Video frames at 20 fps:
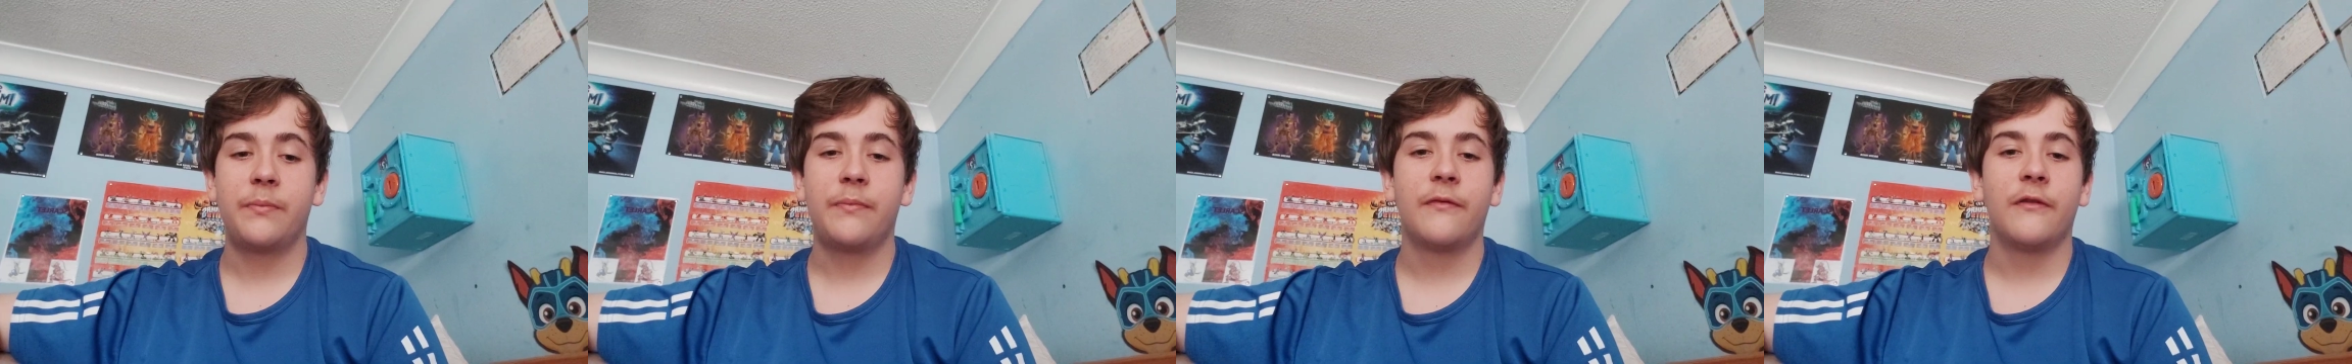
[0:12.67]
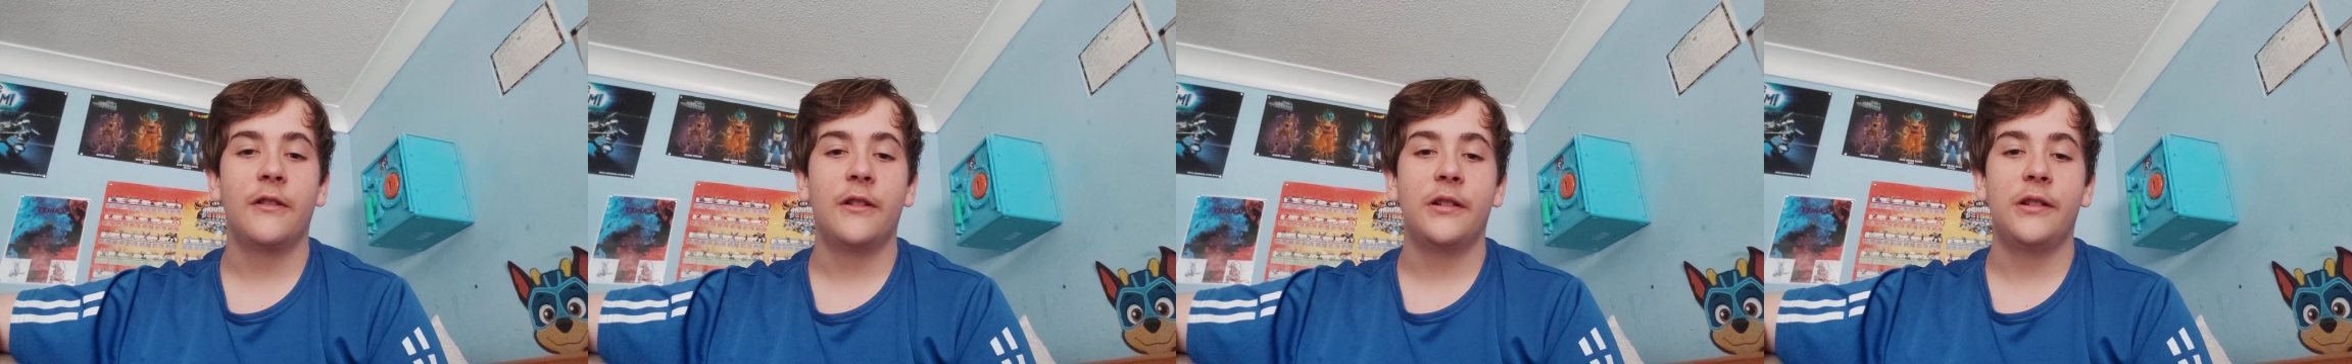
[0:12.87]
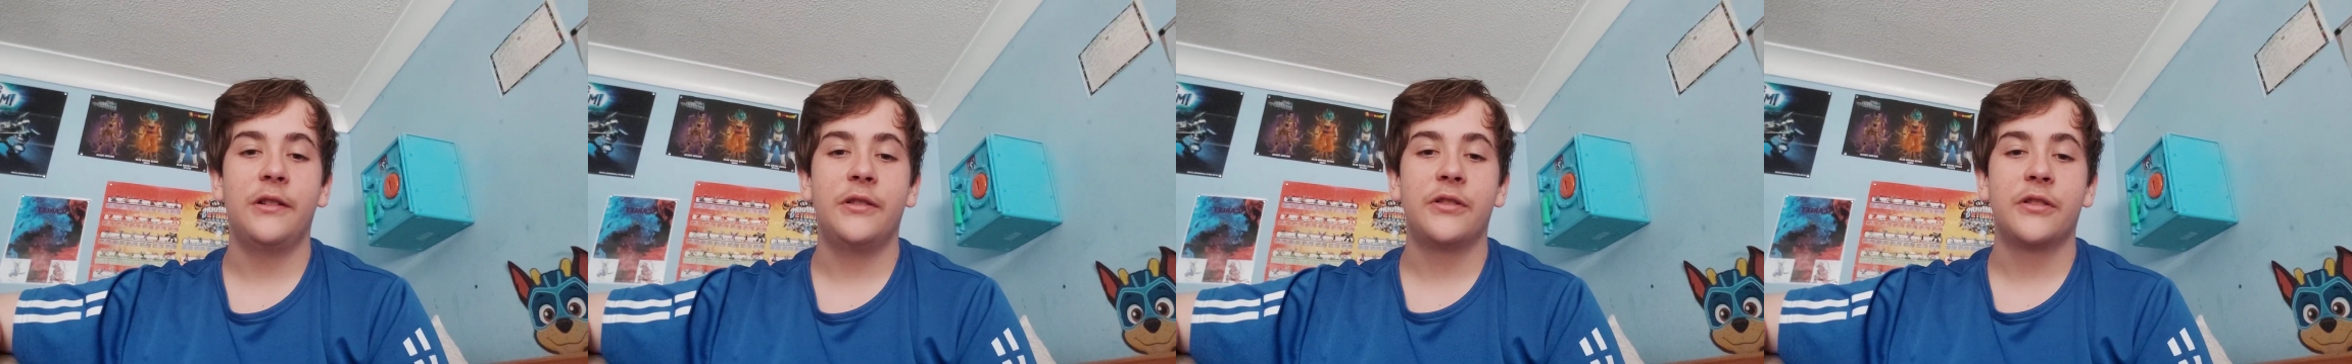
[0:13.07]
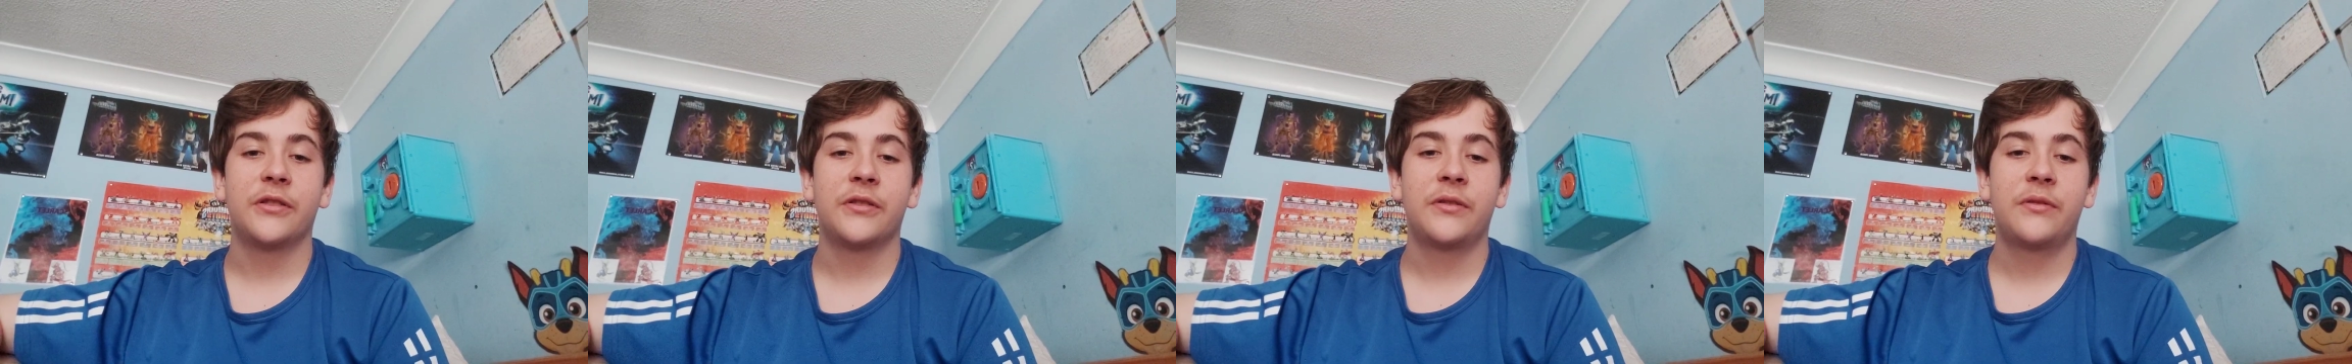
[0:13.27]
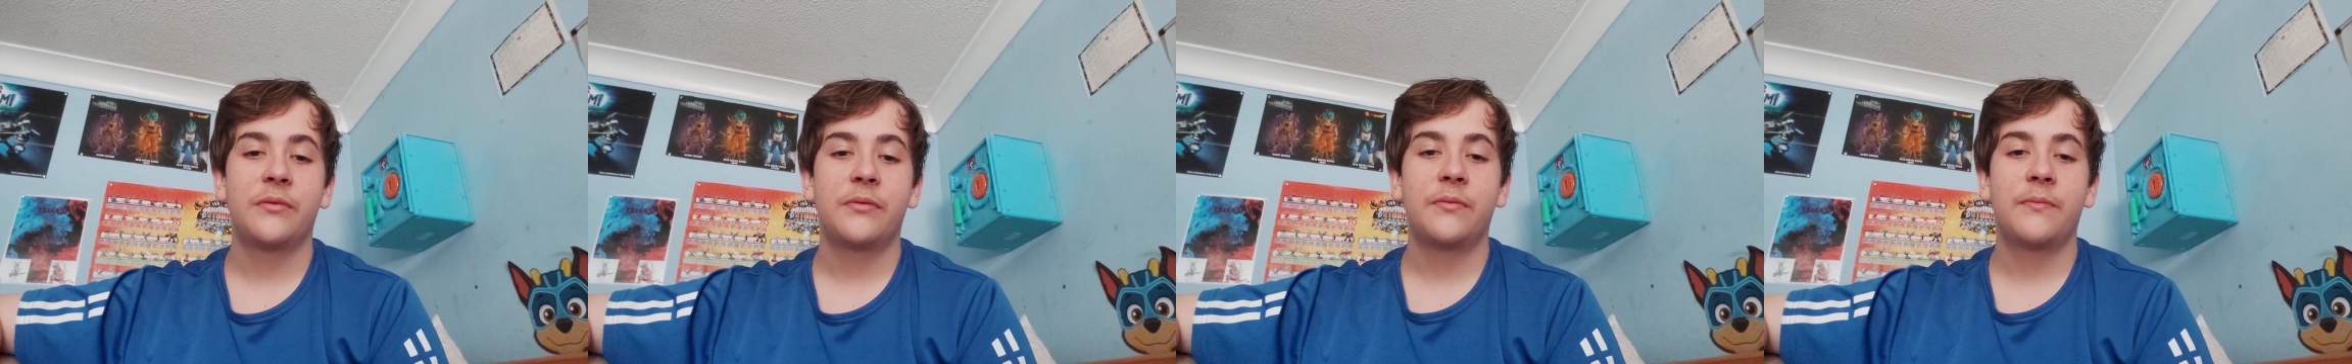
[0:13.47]
really
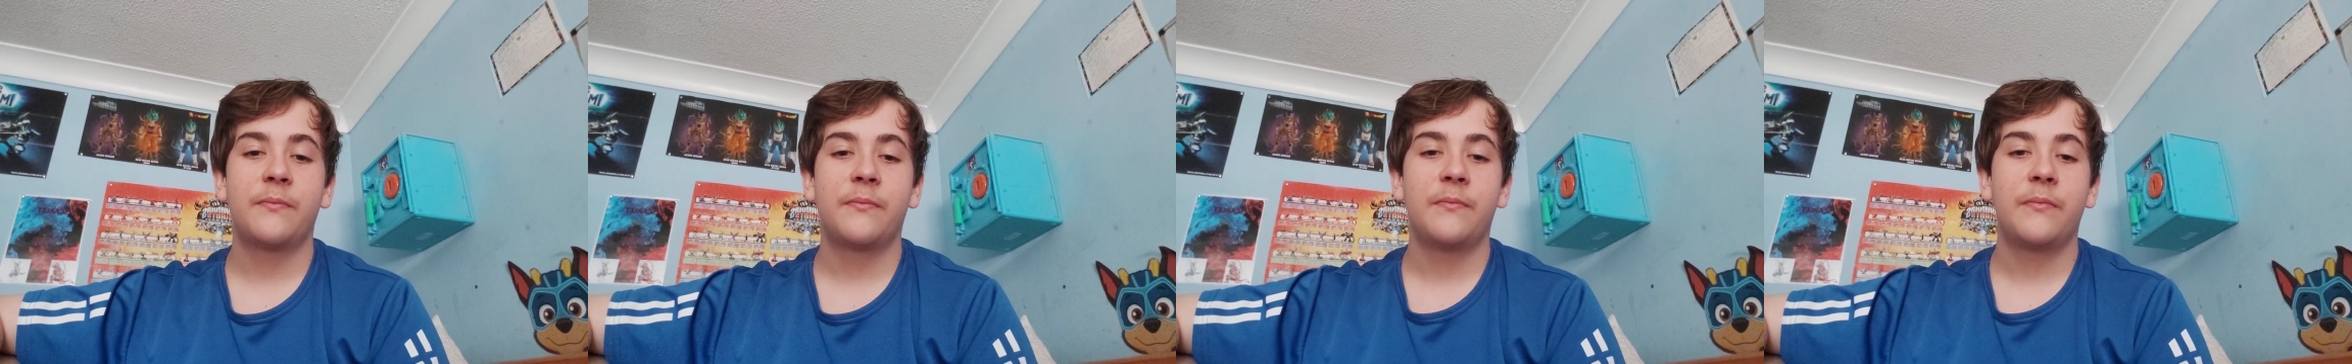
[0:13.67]
just